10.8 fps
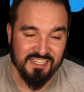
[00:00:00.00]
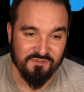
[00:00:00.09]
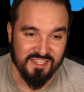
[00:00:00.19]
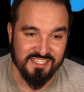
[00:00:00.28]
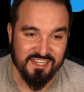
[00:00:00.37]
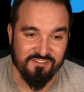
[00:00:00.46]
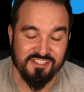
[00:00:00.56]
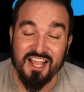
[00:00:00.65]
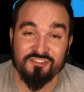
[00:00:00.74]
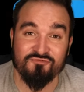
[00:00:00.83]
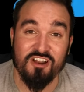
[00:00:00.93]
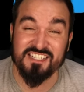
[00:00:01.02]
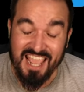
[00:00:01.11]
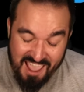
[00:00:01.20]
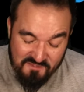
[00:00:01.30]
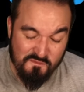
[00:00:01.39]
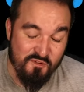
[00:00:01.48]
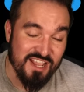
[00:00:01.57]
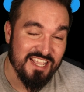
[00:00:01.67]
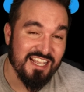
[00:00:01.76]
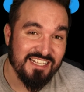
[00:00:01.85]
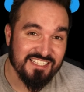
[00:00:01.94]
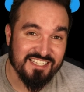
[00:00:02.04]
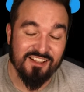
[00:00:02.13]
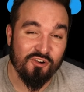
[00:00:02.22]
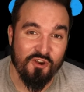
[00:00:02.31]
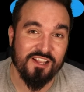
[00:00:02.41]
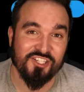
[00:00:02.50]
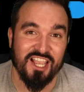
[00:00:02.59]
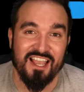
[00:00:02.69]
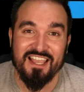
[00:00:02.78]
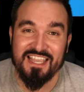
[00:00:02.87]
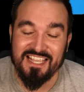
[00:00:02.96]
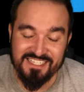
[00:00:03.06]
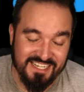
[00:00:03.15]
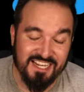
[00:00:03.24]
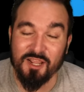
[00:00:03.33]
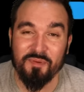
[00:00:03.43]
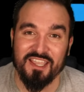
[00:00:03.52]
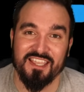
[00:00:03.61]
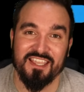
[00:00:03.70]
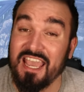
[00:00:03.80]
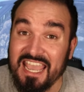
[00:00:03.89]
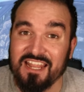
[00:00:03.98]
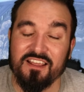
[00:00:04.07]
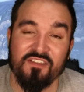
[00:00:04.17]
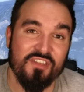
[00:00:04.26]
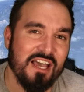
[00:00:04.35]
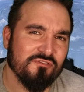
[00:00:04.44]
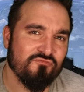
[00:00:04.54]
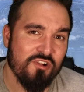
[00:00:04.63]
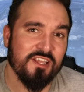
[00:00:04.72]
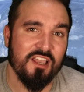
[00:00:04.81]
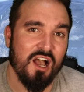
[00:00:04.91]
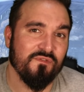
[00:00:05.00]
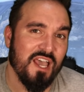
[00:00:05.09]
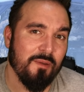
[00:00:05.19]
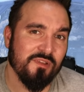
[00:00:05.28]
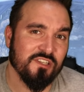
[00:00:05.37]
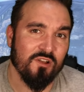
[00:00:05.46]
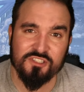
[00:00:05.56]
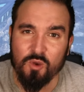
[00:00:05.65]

V series. That's right, every single creature is gonna be in that running of episodes.